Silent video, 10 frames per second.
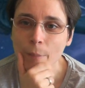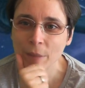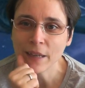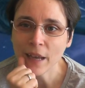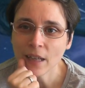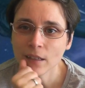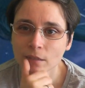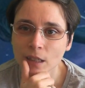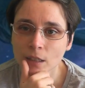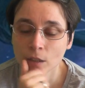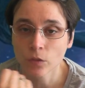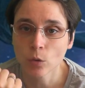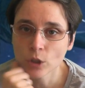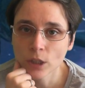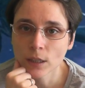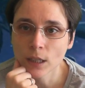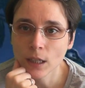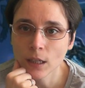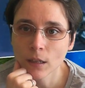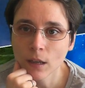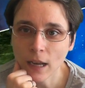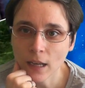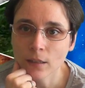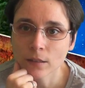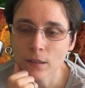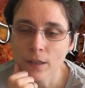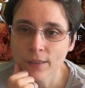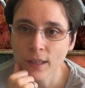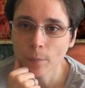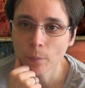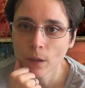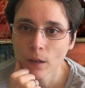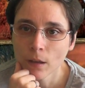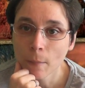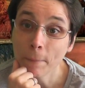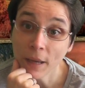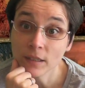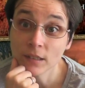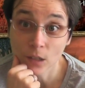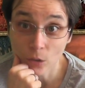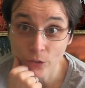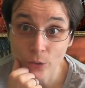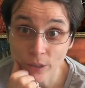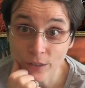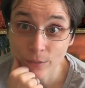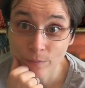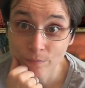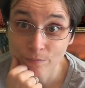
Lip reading: mechanic that unfortunately has a theme pasted onto it,